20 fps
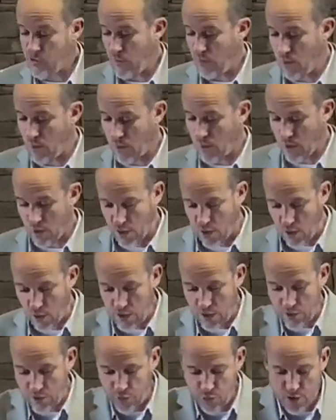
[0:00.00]
we were
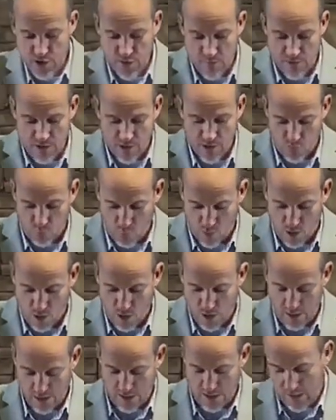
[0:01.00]
going through some of this
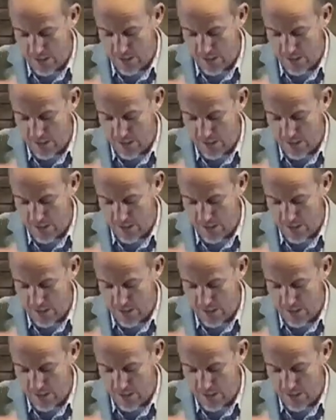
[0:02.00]
work,